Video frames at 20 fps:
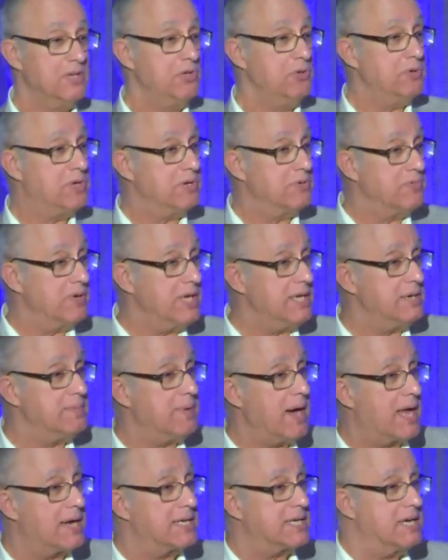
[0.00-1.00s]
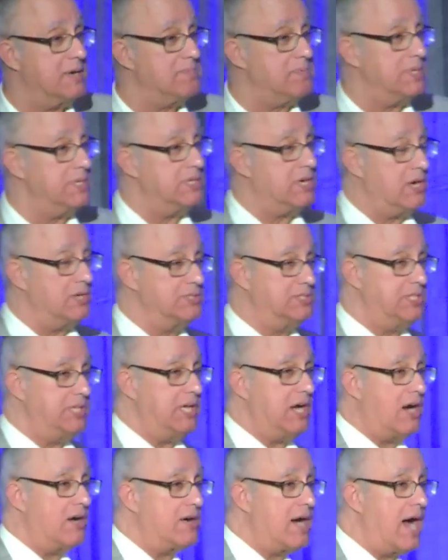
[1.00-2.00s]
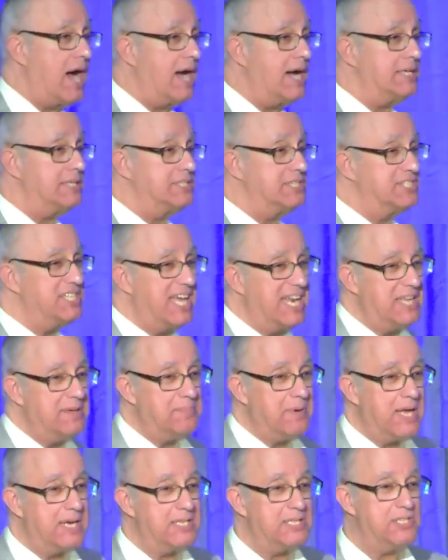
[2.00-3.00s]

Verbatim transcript: You can read about a company called DRI. Does anybody